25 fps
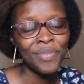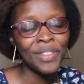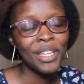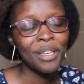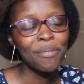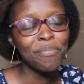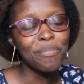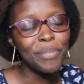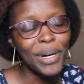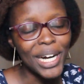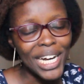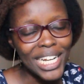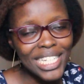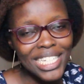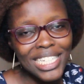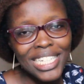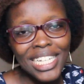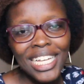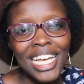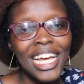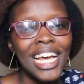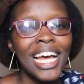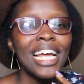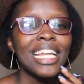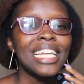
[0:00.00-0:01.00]
But
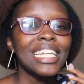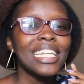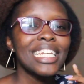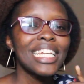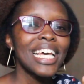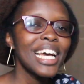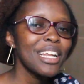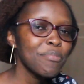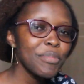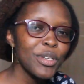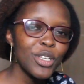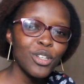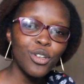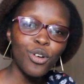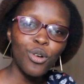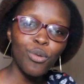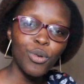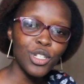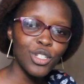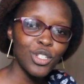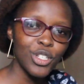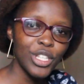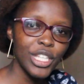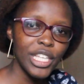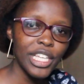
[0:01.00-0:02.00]
let me know
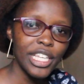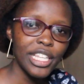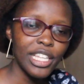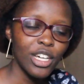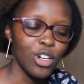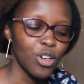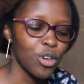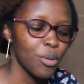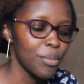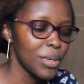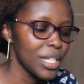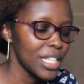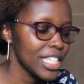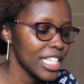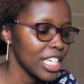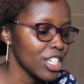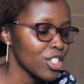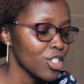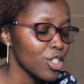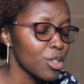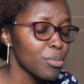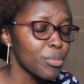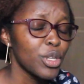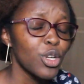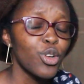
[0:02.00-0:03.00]
what you think in the comment
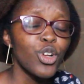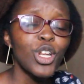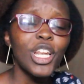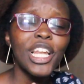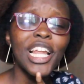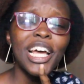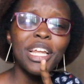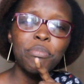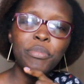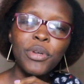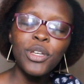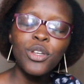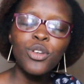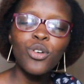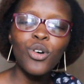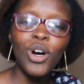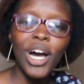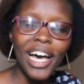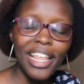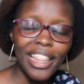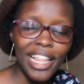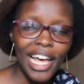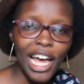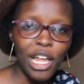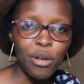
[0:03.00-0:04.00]
section below. Let me know
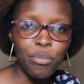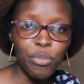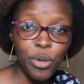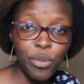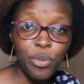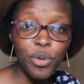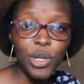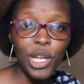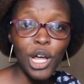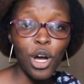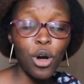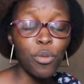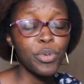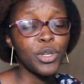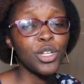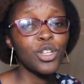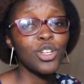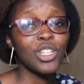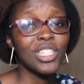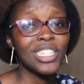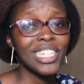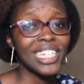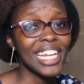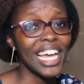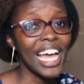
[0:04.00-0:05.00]
other unpopular
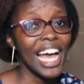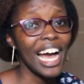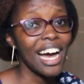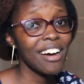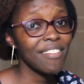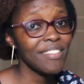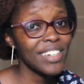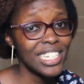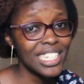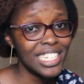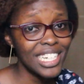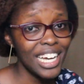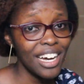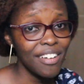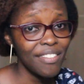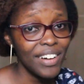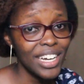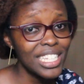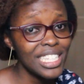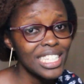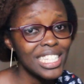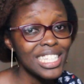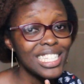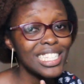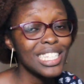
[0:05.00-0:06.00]
opinions that I haven't
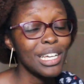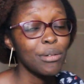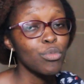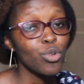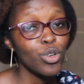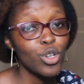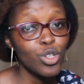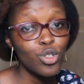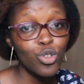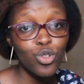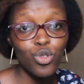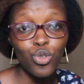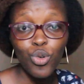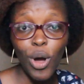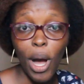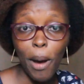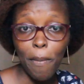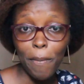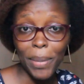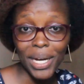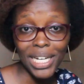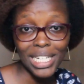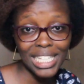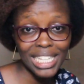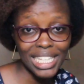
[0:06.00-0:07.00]
covered, since I'm going to do a
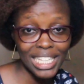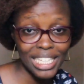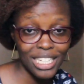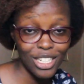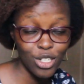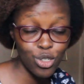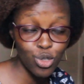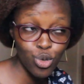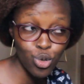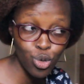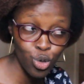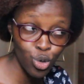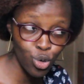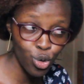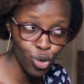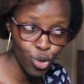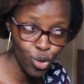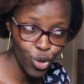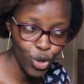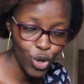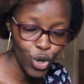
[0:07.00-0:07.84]
part 2.